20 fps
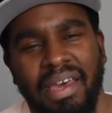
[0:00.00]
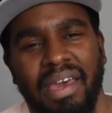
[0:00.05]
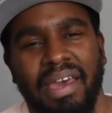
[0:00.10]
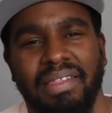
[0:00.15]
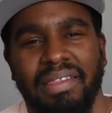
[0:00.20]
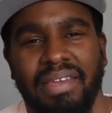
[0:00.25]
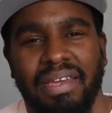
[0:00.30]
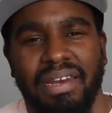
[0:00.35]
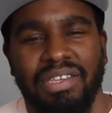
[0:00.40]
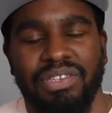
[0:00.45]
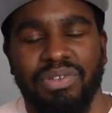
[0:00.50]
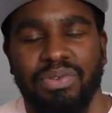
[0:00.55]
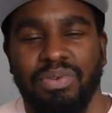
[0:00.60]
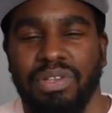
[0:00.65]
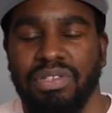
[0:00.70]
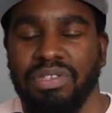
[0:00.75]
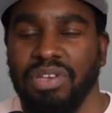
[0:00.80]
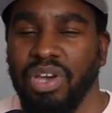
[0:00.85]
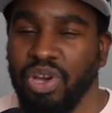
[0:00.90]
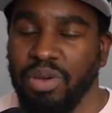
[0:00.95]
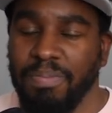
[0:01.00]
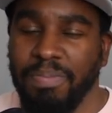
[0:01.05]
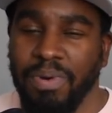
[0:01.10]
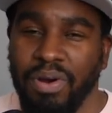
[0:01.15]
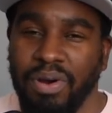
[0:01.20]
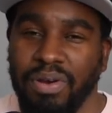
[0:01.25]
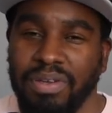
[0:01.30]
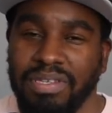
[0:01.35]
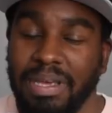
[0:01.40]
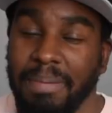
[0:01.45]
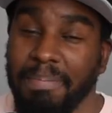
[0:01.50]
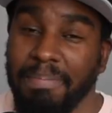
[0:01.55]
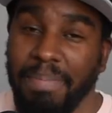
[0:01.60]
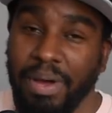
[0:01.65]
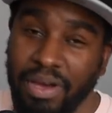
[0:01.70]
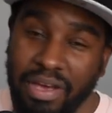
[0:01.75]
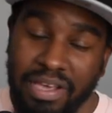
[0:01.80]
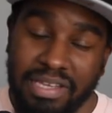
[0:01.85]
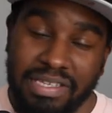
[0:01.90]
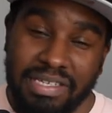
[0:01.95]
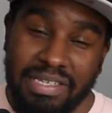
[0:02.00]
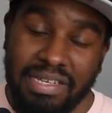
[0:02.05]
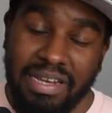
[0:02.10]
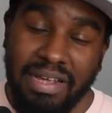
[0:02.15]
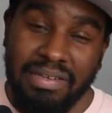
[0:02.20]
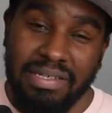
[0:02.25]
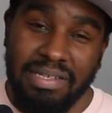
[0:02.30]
And then I saw the toe box in person and I